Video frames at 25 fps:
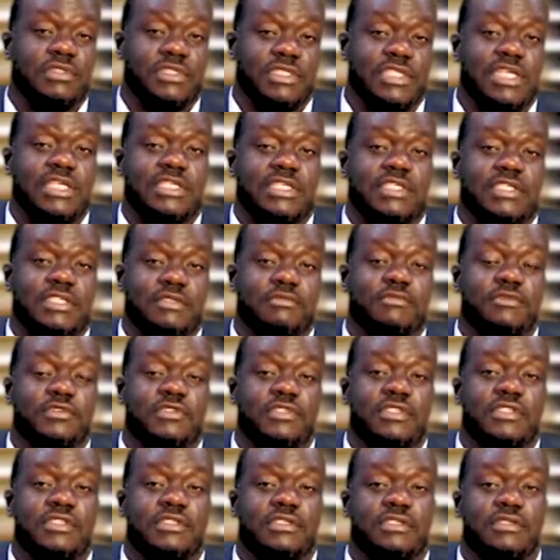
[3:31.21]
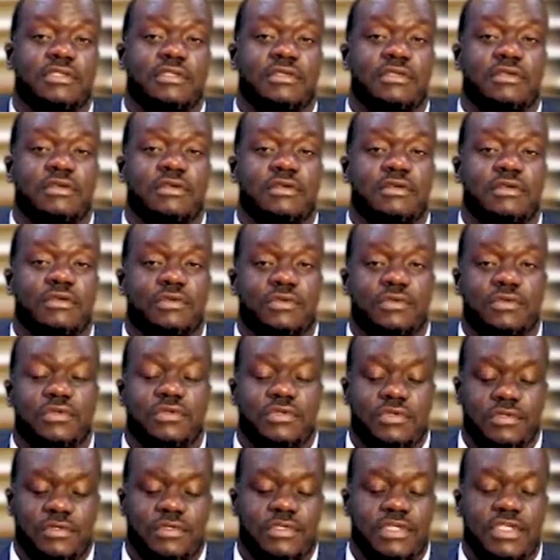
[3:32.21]
testimonies because
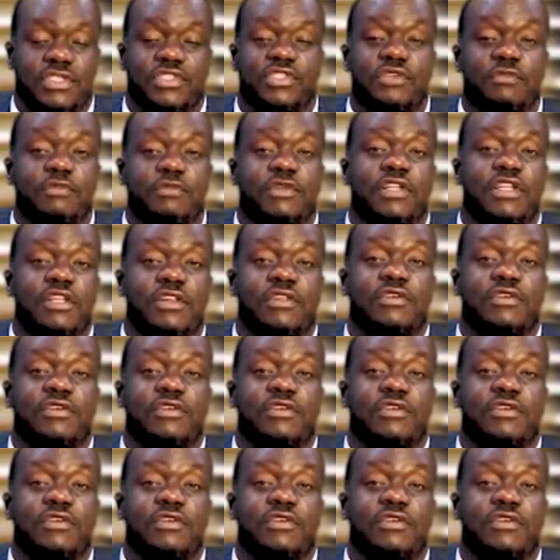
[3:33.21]
there's something the